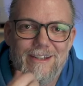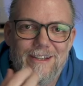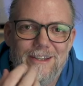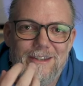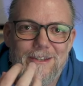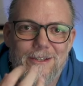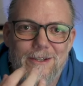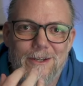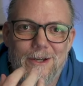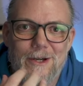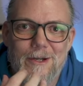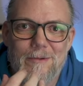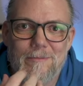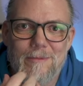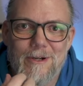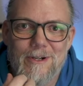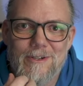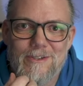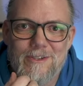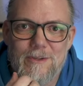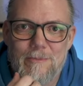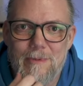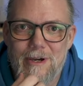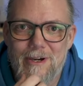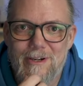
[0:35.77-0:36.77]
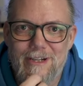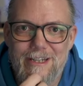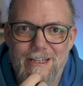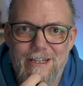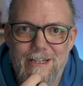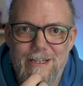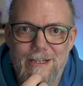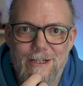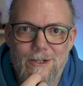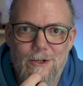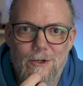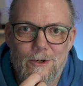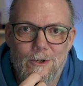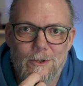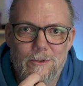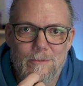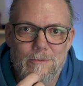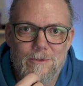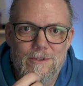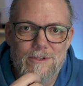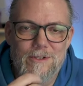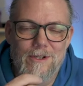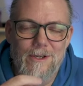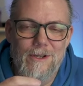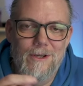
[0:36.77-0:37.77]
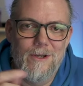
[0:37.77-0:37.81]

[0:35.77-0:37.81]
the nightmares about eating carbs,